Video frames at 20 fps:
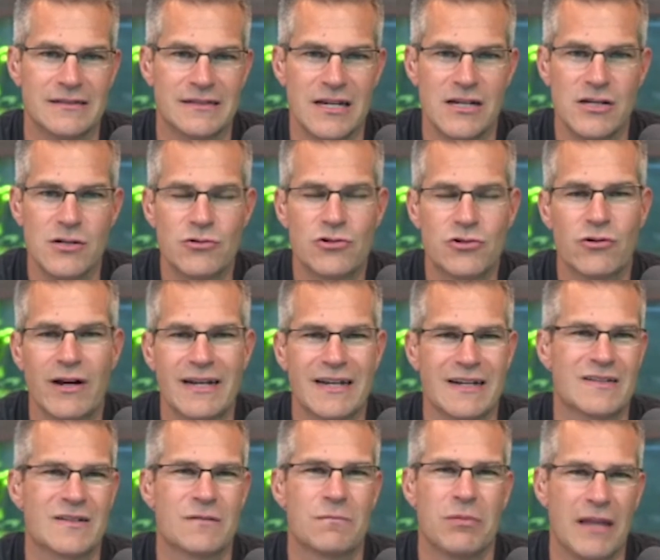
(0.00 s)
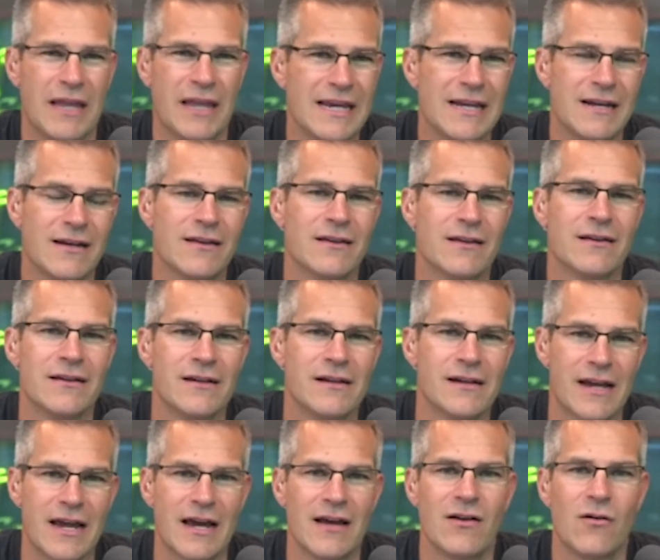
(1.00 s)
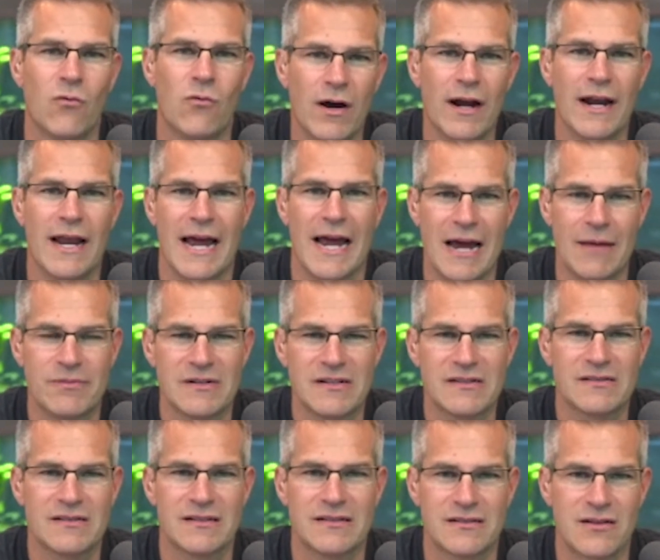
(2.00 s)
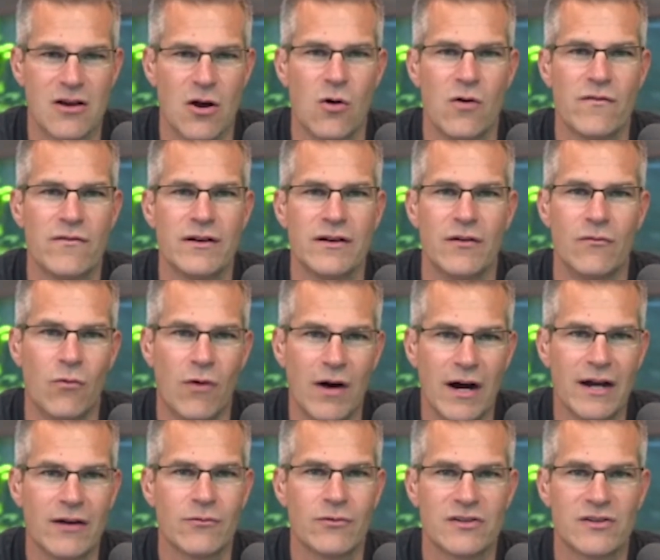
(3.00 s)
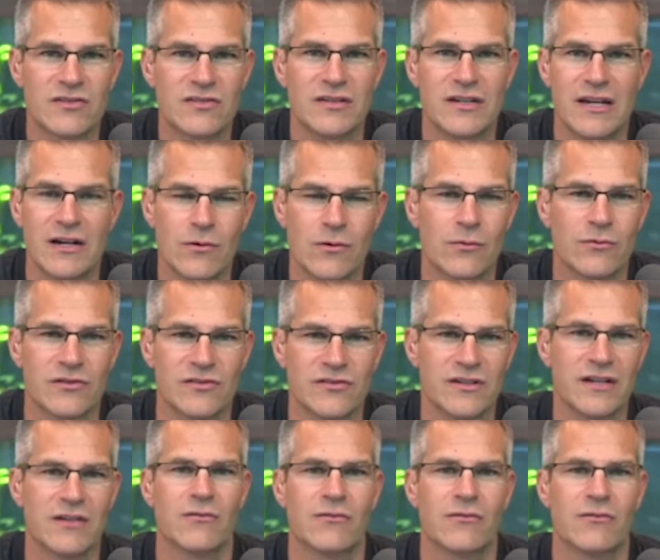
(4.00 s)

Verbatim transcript: Can you try to explain kind of what happened since COVID and why we're seeing what we're seeing